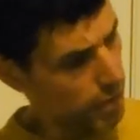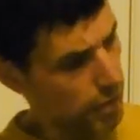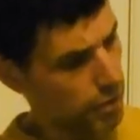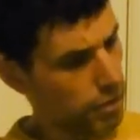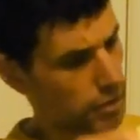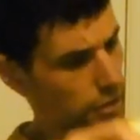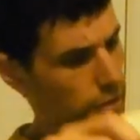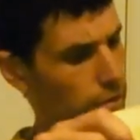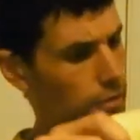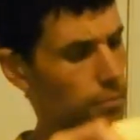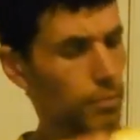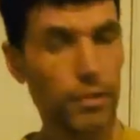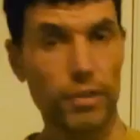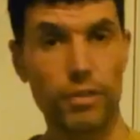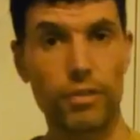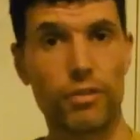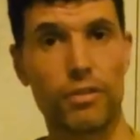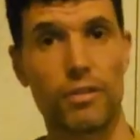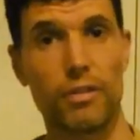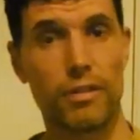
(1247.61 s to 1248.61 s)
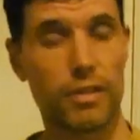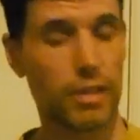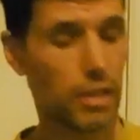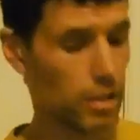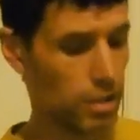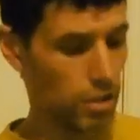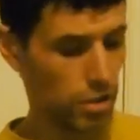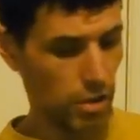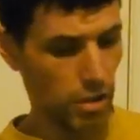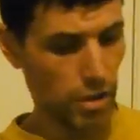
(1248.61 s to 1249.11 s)
I could have done with just a
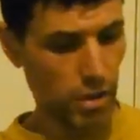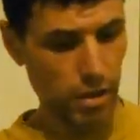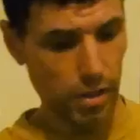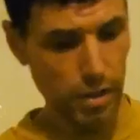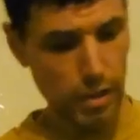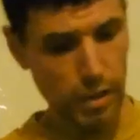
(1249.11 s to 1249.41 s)
t-shirt.